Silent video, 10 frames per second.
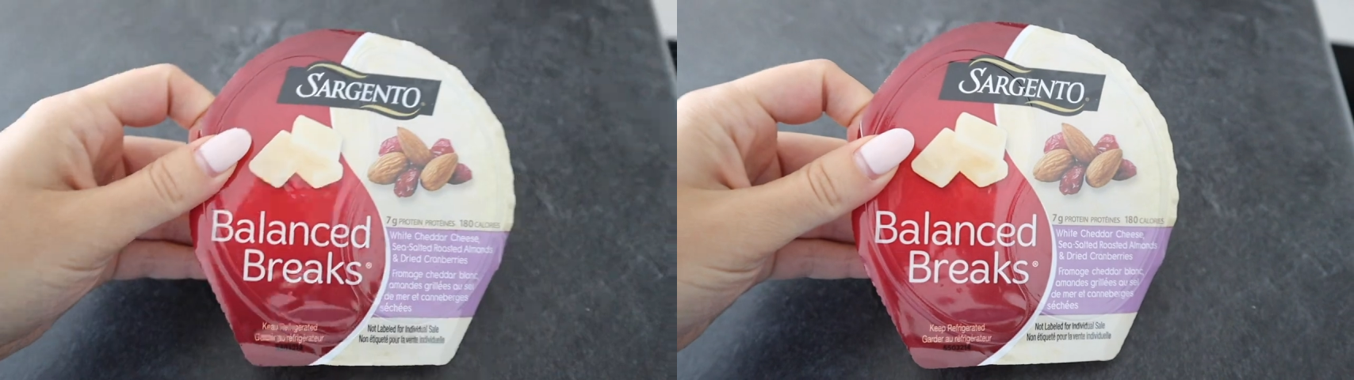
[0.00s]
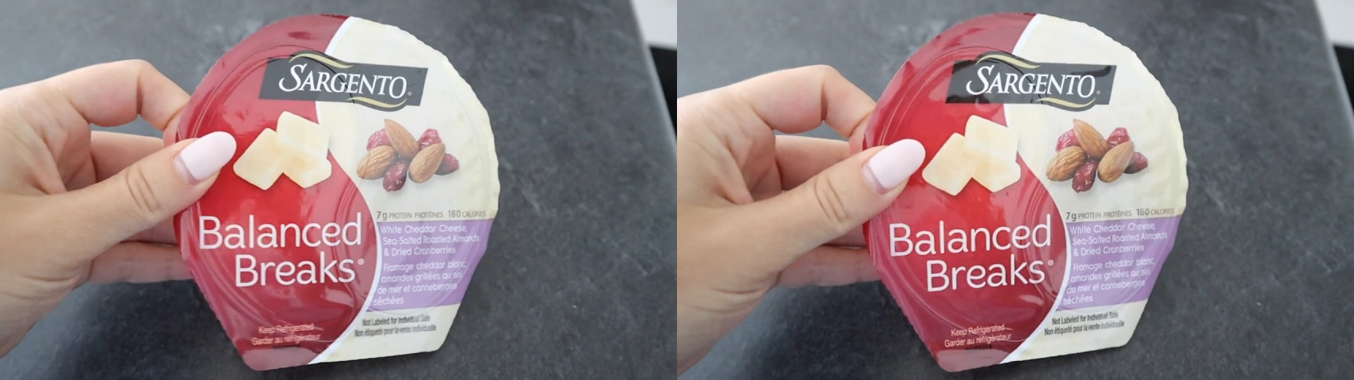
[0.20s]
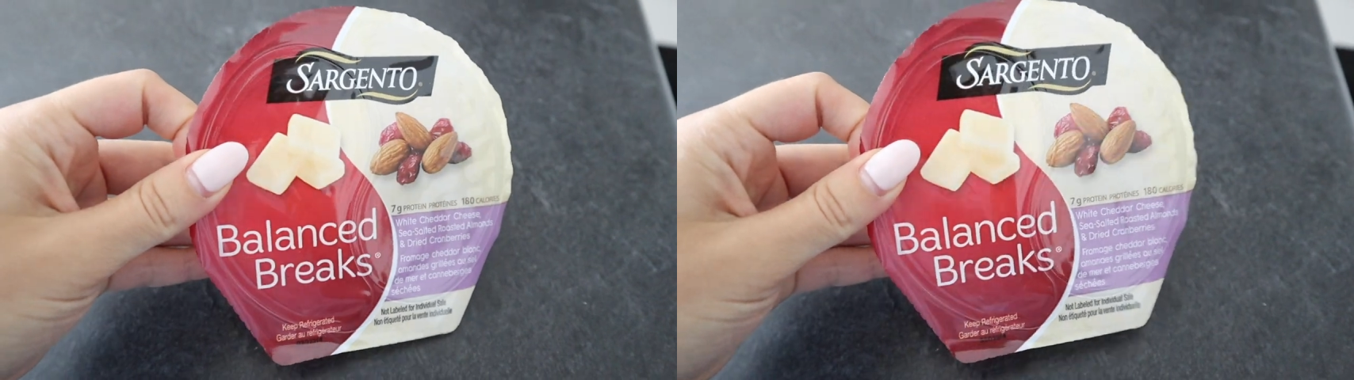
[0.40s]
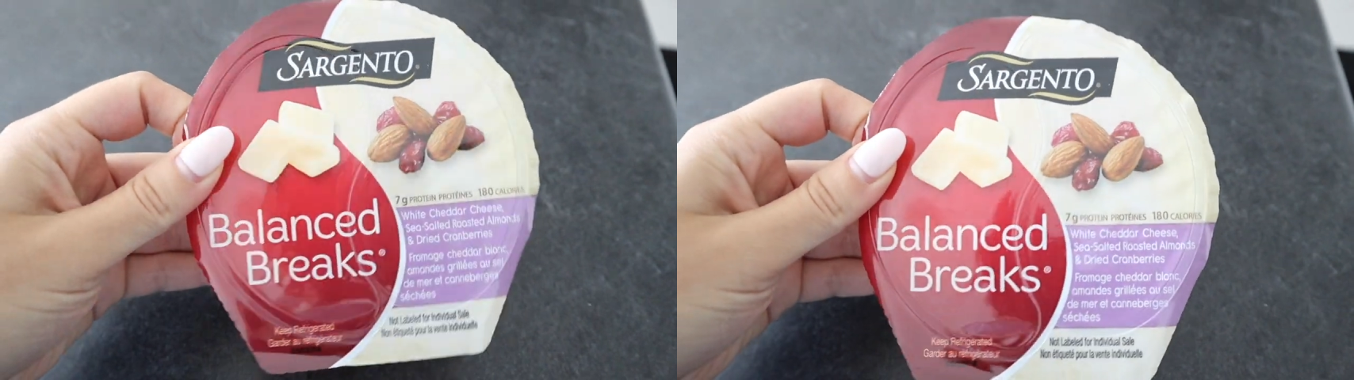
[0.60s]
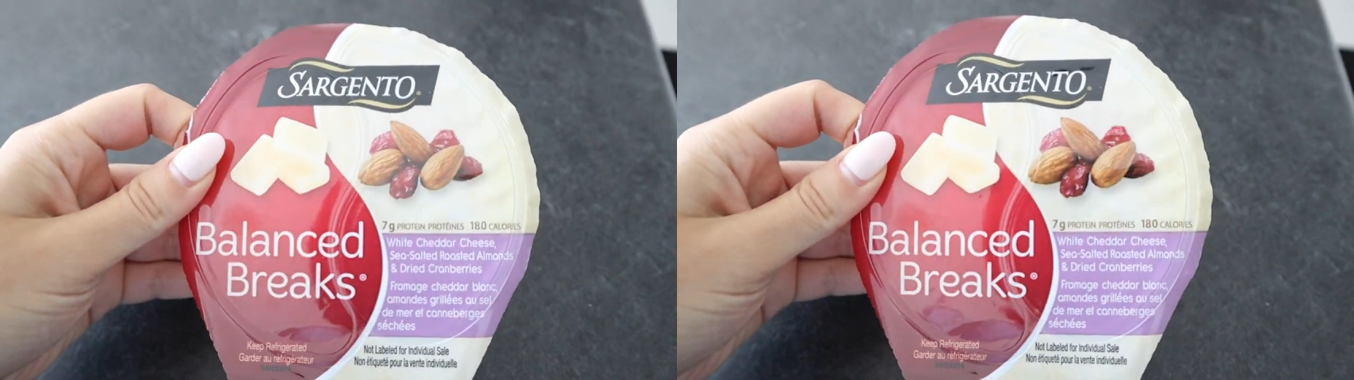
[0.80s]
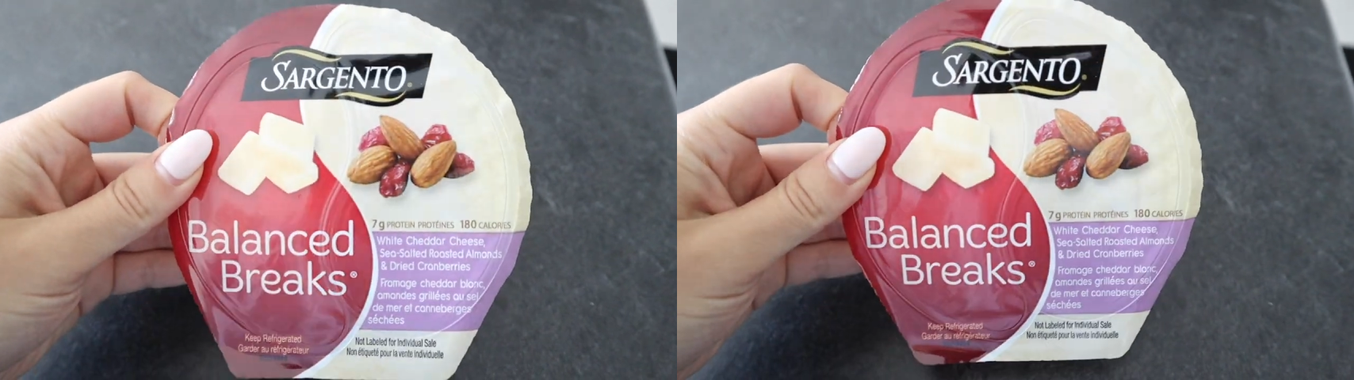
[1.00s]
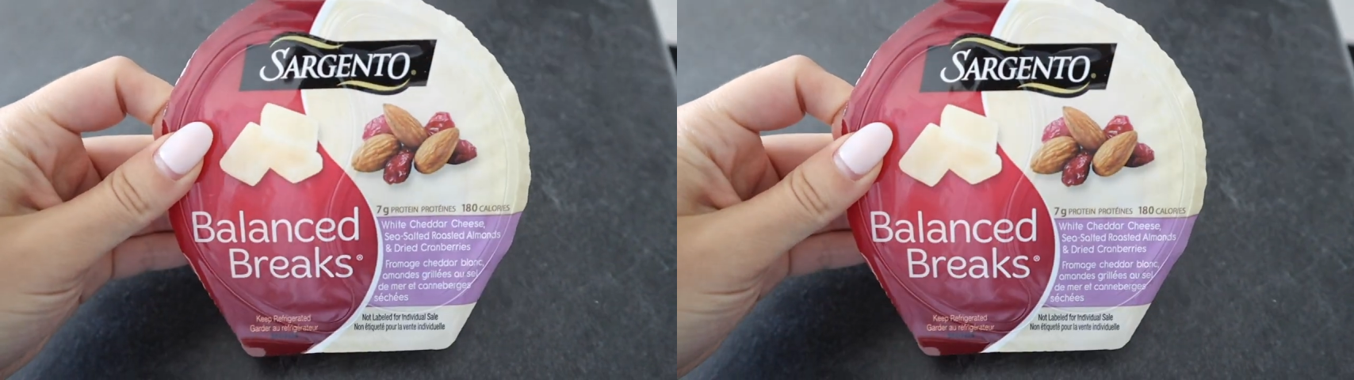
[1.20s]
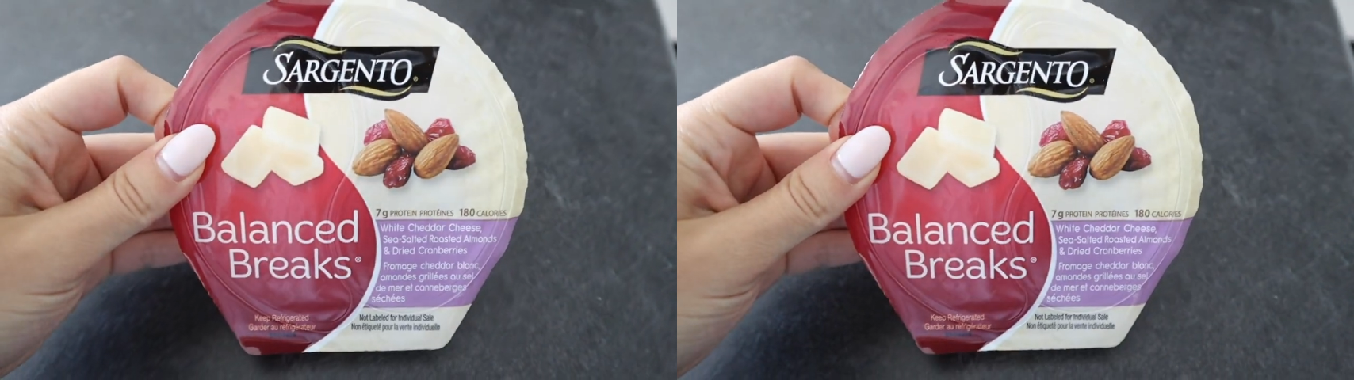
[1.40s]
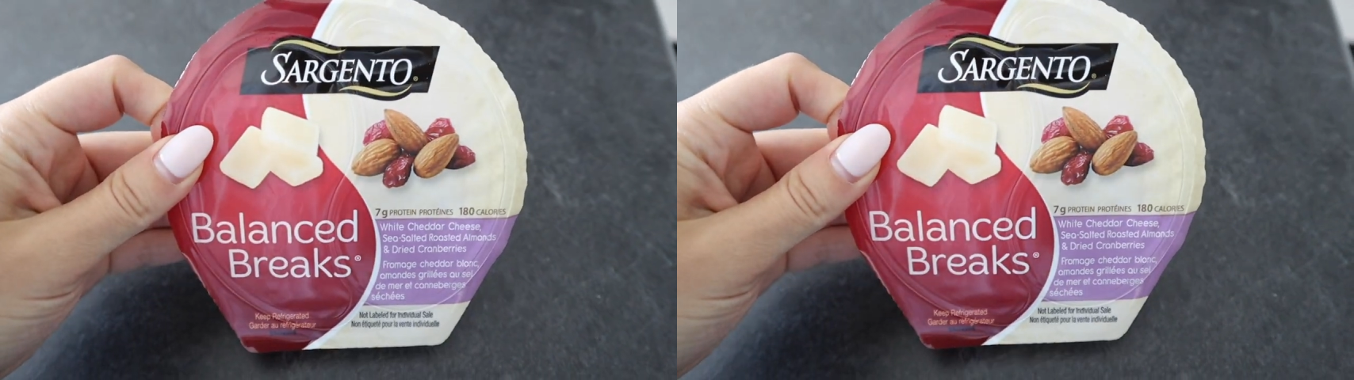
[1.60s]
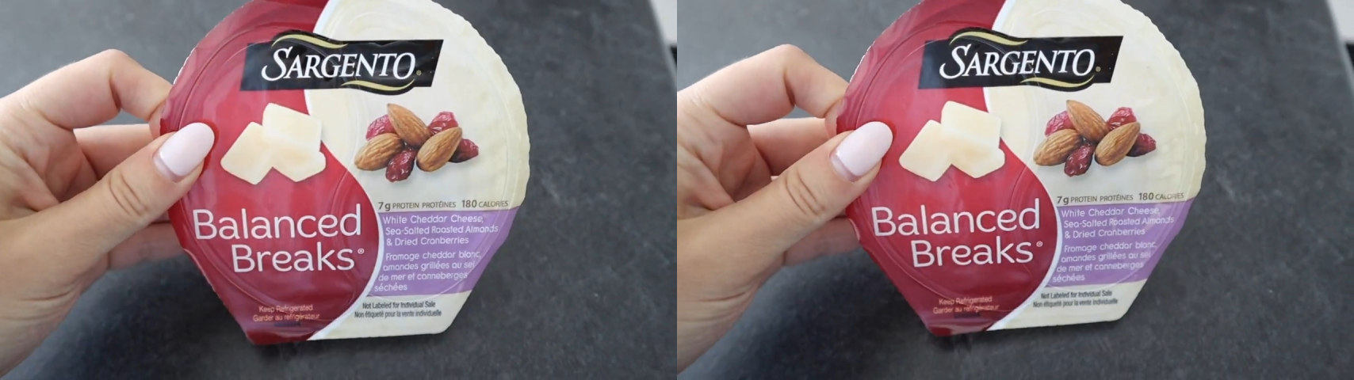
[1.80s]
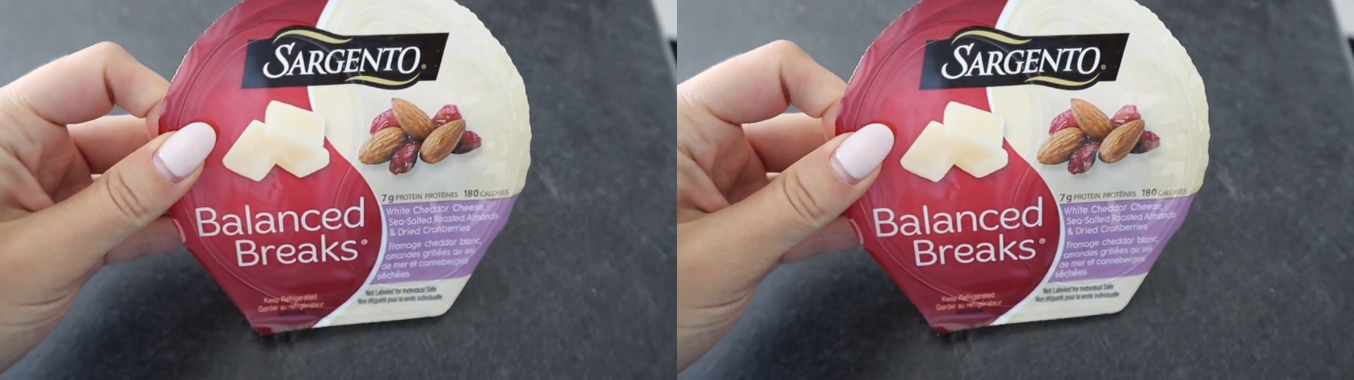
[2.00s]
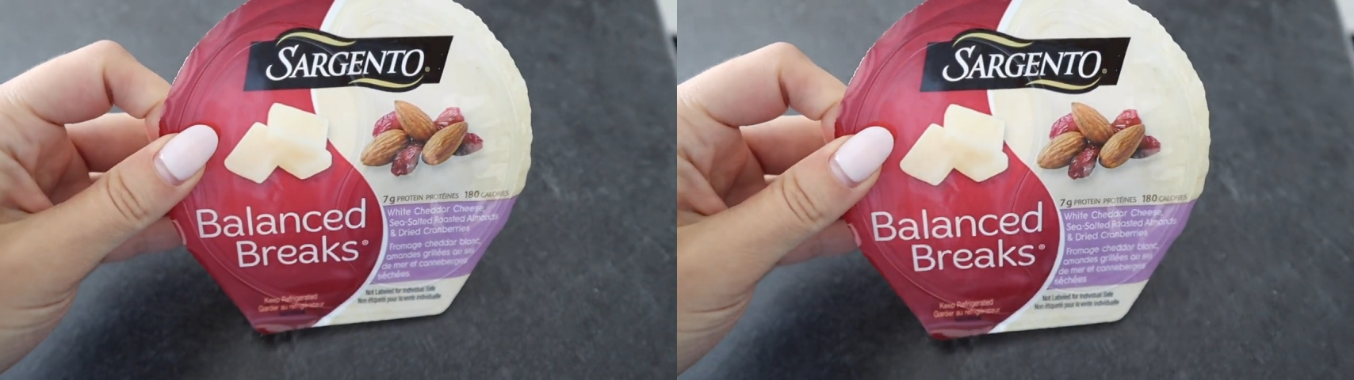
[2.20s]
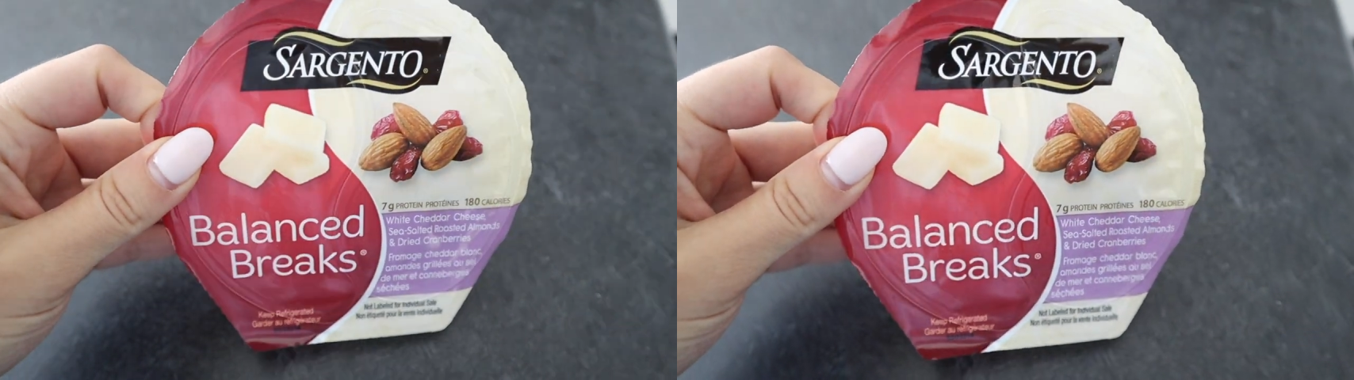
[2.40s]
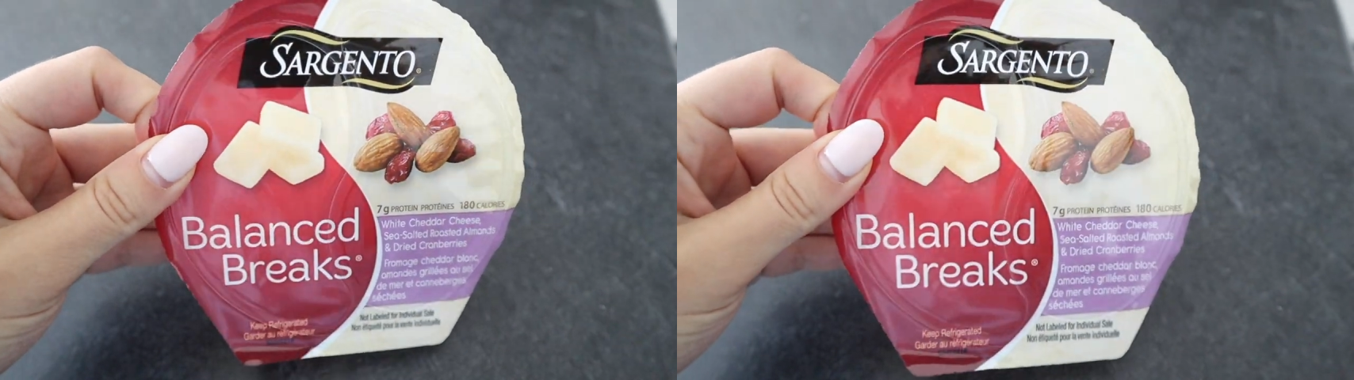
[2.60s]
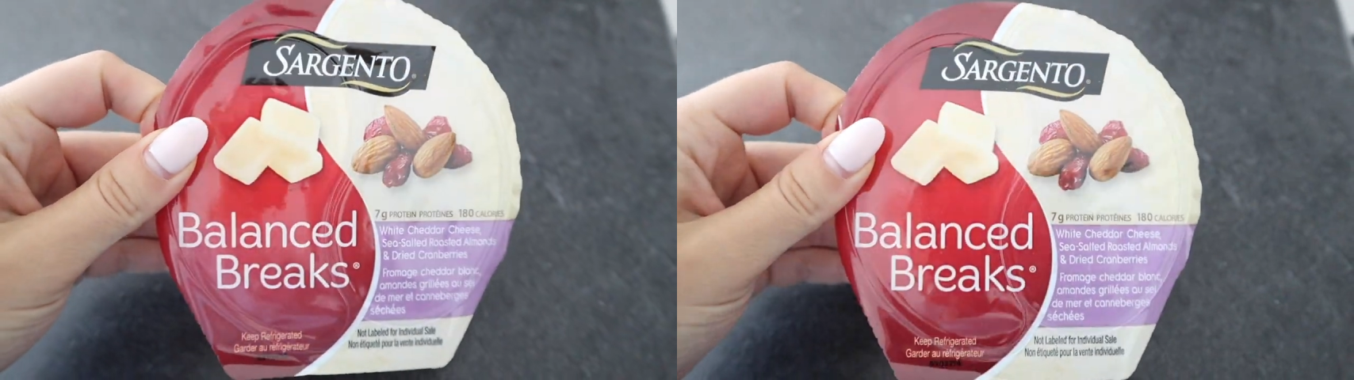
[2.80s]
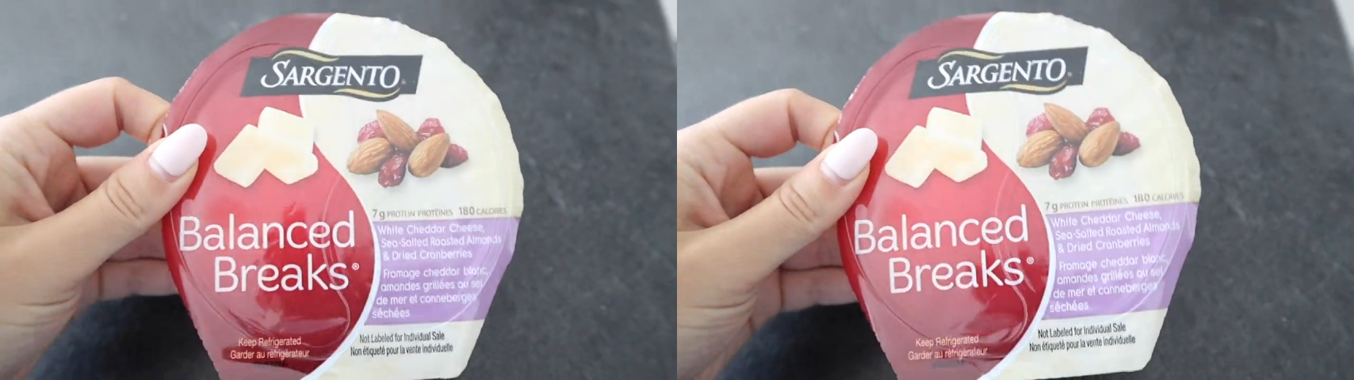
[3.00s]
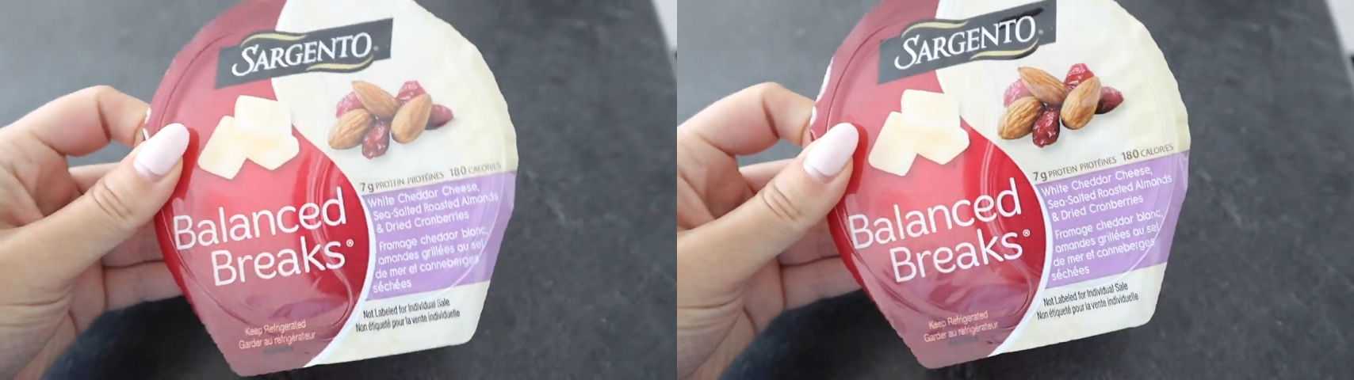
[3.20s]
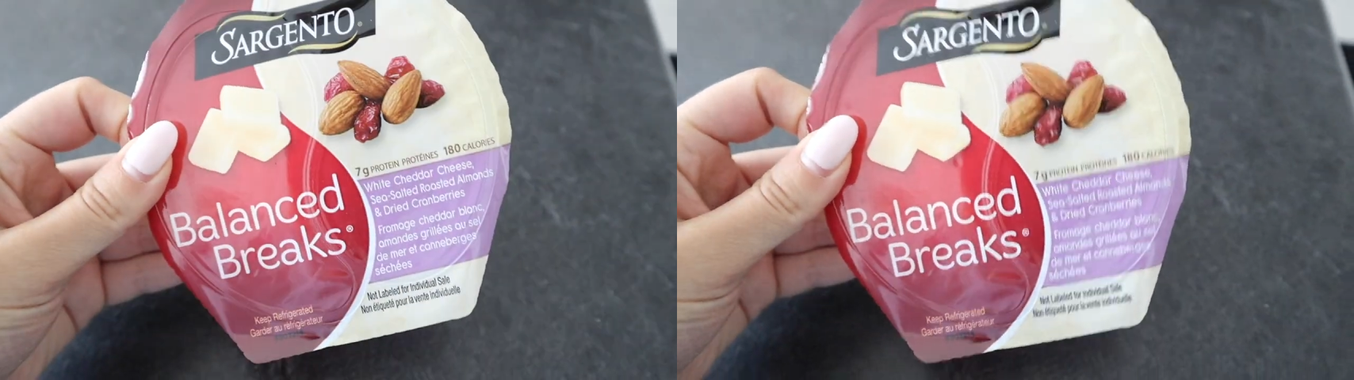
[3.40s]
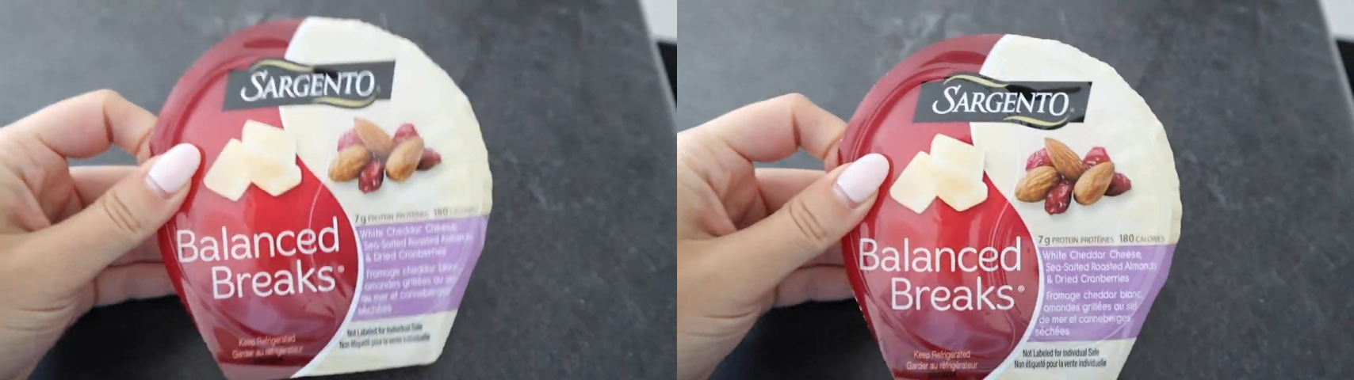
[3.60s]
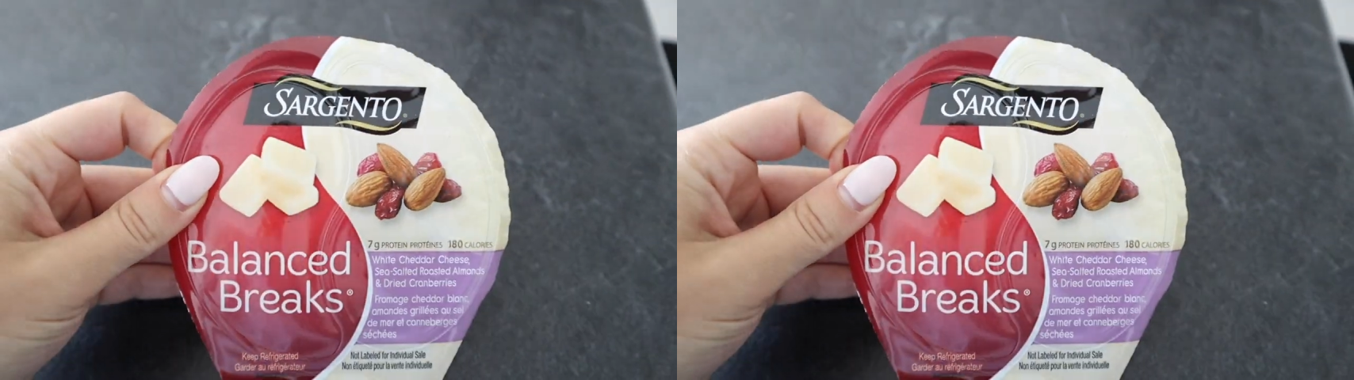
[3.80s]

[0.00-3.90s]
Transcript: (no speaker visible)